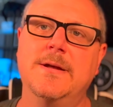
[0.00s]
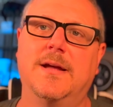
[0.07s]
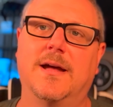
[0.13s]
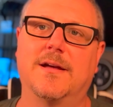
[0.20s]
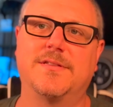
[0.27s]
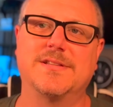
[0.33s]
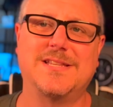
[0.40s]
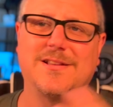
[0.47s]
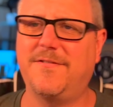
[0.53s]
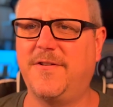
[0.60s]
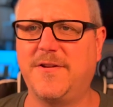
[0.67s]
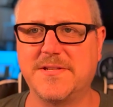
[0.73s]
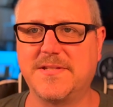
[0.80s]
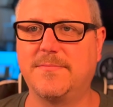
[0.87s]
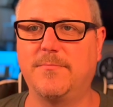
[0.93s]
That's going to
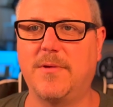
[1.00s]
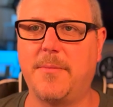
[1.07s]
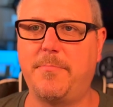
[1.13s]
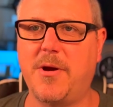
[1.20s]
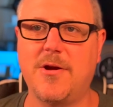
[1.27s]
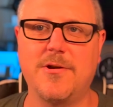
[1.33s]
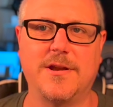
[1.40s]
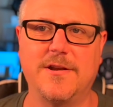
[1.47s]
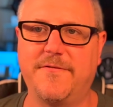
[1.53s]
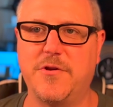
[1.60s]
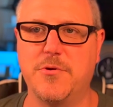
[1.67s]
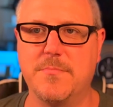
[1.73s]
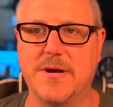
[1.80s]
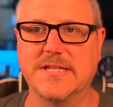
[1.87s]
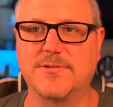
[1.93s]
fall apart in a
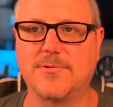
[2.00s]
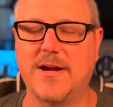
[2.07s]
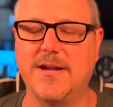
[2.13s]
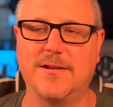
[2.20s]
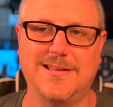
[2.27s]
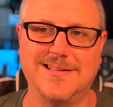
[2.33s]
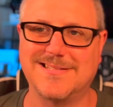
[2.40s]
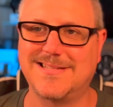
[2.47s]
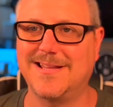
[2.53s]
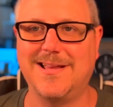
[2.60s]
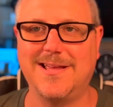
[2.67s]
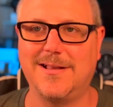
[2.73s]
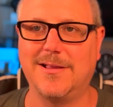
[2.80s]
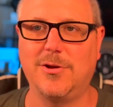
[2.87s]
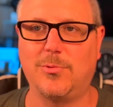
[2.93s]
few months, right? It's going
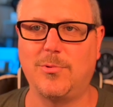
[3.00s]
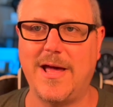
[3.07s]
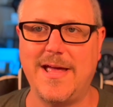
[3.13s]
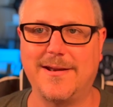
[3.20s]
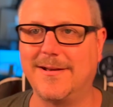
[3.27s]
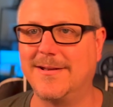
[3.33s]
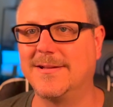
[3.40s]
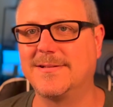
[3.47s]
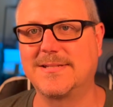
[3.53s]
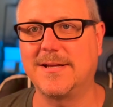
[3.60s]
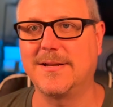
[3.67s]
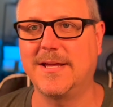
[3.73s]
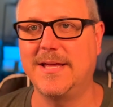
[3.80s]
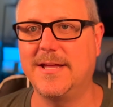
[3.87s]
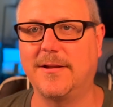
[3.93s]
to get a little wet and it's
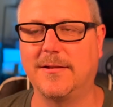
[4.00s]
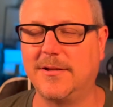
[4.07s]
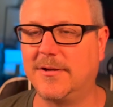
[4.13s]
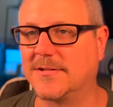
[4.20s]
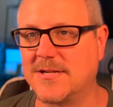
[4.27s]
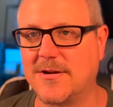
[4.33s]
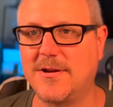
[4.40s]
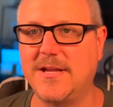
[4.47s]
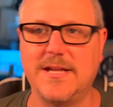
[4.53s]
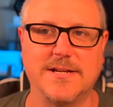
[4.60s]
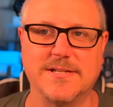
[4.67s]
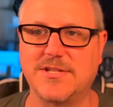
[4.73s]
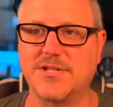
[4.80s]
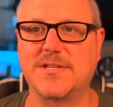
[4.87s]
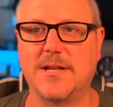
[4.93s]
going to get a little dirty and
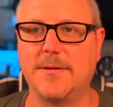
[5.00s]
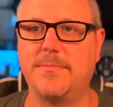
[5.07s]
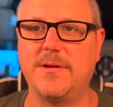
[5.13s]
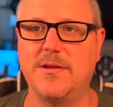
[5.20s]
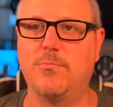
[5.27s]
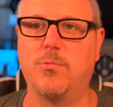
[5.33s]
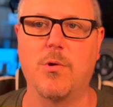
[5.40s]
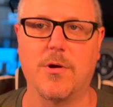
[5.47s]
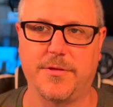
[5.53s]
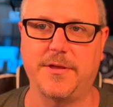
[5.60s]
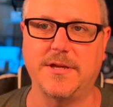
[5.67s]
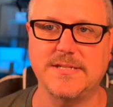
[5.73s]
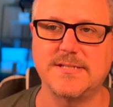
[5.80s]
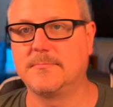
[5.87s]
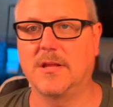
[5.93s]
it's just going to be
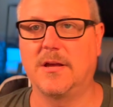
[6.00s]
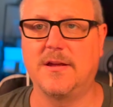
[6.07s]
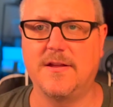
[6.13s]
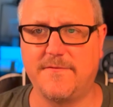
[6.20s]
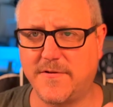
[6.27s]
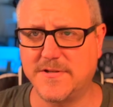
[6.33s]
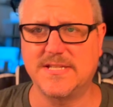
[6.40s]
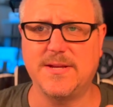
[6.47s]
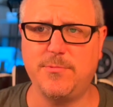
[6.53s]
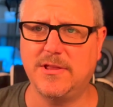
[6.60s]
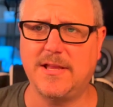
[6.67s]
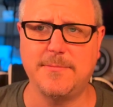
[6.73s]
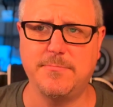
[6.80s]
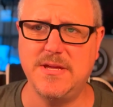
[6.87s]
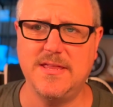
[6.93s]
worthless. Again, for someone
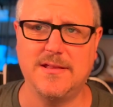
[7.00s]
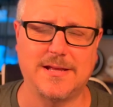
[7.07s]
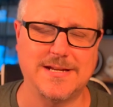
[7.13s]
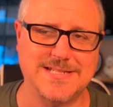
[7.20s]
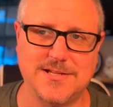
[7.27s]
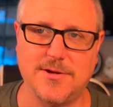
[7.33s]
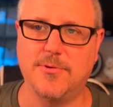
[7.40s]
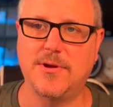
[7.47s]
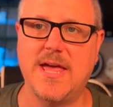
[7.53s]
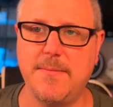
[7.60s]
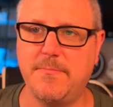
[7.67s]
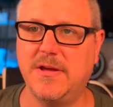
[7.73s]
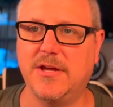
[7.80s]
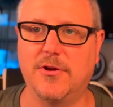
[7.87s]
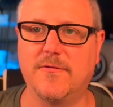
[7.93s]
like me that likes to go
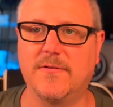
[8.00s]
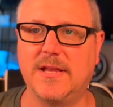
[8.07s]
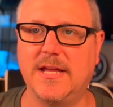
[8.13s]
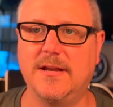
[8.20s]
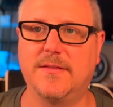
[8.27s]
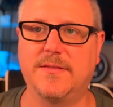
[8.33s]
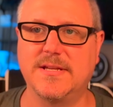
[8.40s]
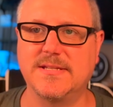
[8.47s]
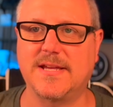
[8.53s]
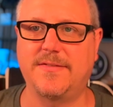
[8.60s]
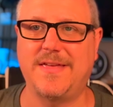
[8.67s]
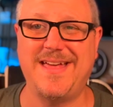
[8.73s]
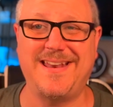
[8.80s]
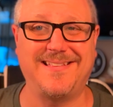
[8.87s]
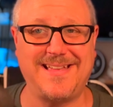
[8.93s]
camping and overlanding and things like
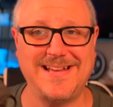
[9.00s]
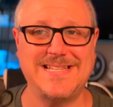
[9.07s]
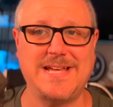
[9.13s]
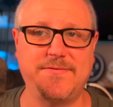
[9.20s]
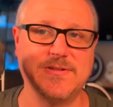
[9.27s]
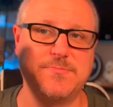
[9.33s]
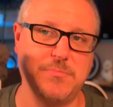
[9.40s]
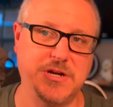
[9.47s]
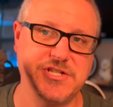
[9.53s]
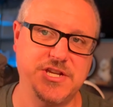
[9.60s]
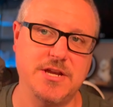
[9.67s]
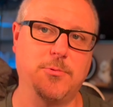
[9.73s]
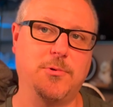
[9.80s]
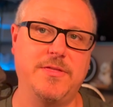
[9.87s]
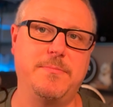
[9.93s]
that, I like to have as much
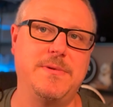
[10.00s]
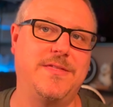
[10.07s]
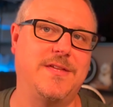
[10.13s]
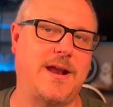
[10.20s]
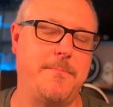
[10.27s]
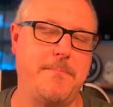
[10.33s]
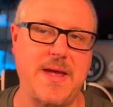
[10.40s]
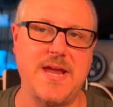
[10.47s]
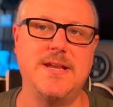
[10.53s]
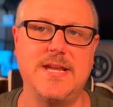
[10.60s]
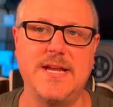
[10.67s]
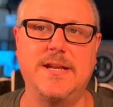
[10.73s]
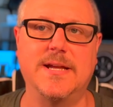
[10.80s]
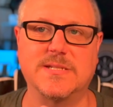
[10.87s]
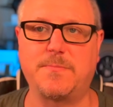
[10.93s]
gear with me that I may
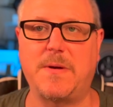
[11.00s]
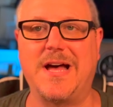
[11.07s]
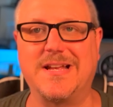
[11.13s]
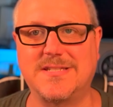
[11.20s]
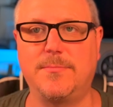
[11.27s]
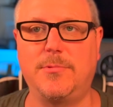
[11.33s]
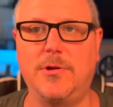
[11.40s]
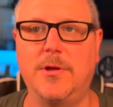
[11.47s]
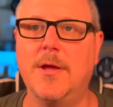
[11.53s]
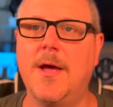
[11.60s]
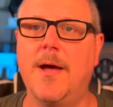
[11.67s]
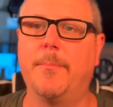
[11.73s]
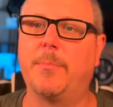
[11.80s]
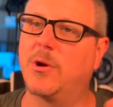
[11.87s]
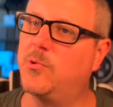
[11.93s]
need as possible,
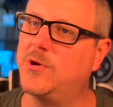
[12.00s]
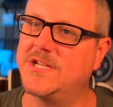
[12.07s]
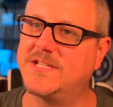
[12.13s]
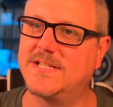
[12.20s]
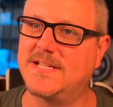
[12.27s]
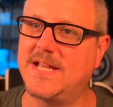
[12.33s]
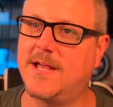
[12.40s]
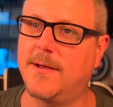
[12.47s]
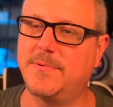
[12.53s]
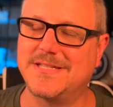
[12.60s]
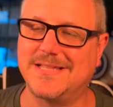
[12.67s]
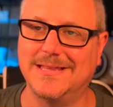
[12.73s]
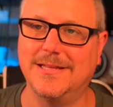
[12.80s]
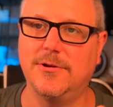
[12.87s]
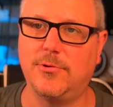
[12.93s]
but I want it to take up
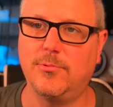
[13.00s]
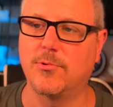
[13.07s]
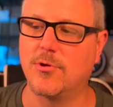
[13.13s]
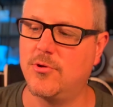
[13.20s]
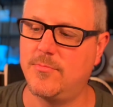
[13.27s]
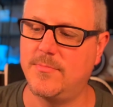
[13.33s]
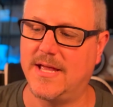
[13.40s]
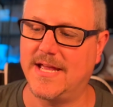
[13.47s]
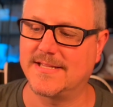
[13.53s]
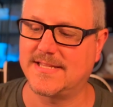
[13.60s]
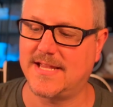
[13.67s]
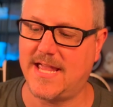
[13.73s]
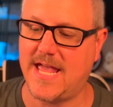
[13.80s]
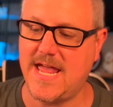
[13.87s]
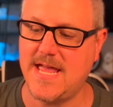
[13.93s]
as little room as
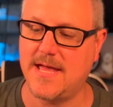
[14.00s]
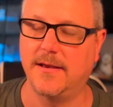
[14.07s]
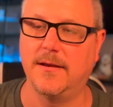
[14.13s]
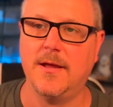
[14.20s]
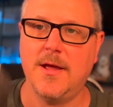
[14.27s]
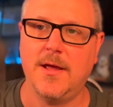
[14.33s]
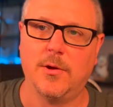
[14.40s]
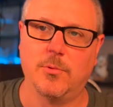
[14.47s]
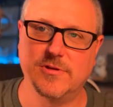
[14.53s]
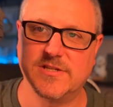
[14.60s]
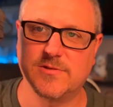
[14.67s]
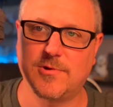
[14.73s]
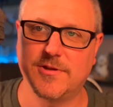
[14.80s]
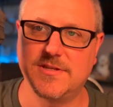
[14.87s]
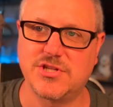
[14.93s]
I can, which
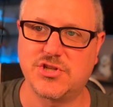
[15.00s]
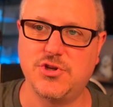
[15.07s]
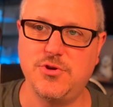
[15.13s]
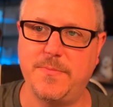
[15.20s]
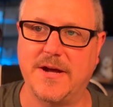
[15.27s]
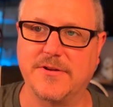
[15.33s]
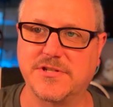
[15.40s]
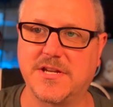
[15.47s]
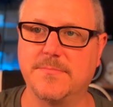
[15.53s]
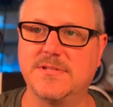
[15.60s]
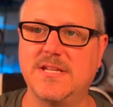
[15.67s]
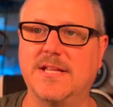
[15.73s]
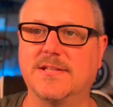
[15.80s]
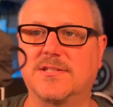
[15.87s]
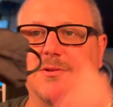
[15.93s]
is where this shoe pouch comes
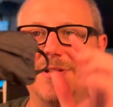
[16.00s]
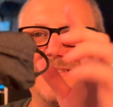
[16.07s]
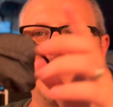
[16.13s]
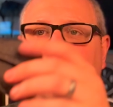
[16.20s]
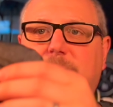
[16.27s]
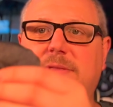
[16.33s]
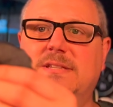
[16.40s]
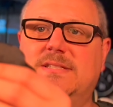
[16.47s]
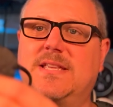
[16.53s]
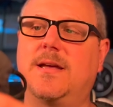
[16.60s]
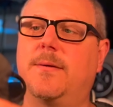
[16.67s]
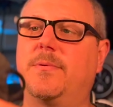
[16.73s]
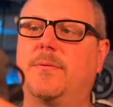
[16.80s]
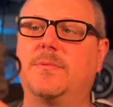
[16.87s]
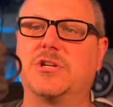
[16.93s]
in. So let's open this thing
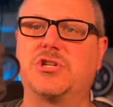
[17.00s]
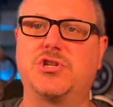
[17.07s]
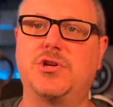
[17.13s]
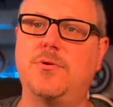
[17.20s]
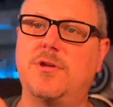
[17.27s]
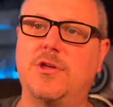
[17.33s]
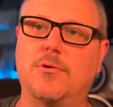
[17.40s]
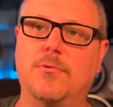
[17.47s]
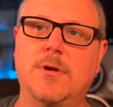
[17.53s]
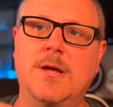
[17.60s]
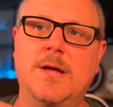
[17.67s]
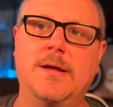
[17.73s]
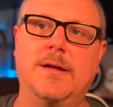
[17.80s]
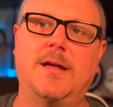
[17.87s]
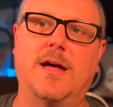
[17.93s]
up and I'm going to show you
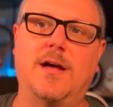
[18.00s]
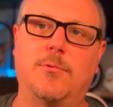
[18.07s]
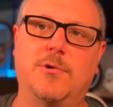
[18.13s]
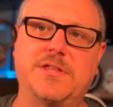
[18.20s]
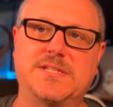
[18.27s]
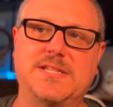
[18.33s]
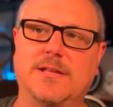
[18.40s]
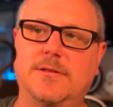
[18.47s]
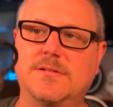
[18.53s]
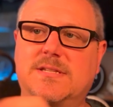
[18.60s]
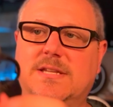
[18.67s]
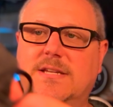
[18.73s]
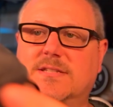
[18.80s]
what this thing looks like.